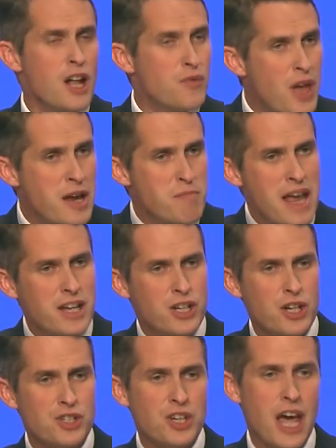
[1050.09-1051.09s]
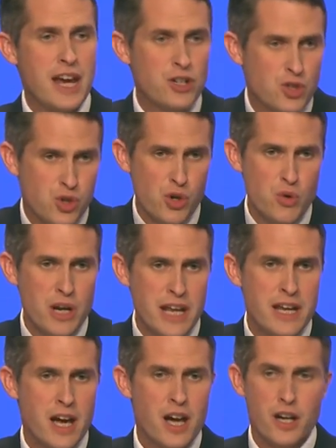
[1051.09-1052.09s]
They make us a
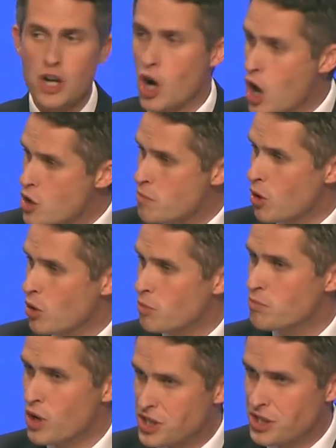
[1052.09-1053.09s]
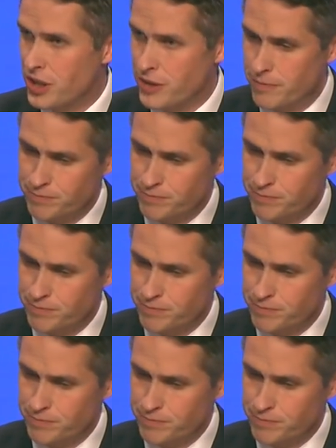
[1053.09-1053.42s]
truly global Britain.